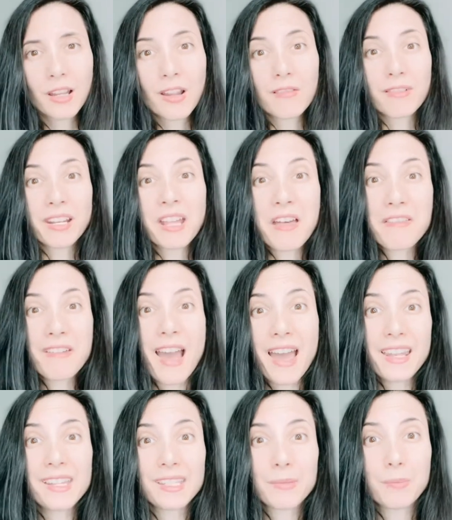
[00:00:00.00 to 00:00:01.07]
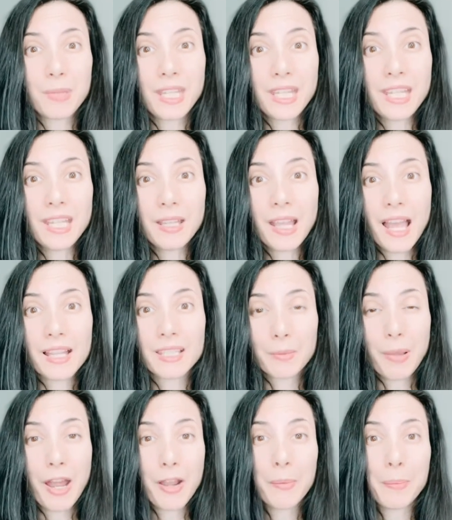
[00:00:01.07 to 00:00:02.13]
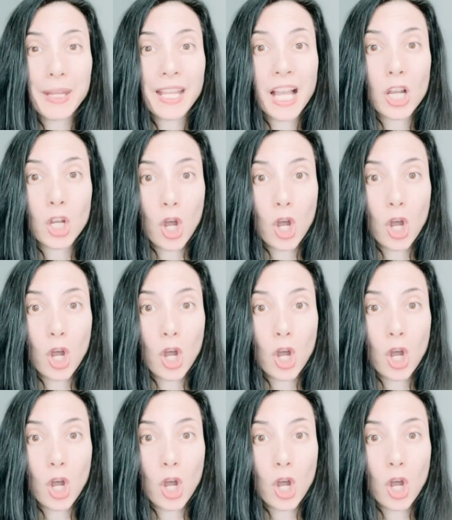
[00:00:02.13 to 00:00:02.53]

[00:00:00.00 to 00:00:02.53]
Right? That is me as a parent being a